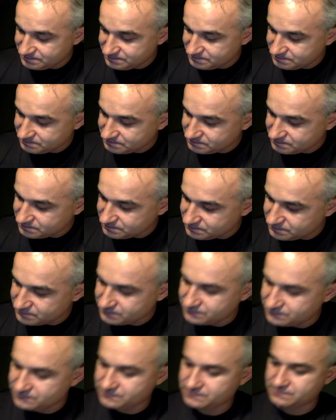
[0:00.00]

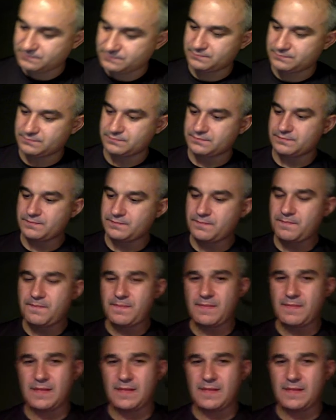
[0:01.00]
No one is speaking in this clip.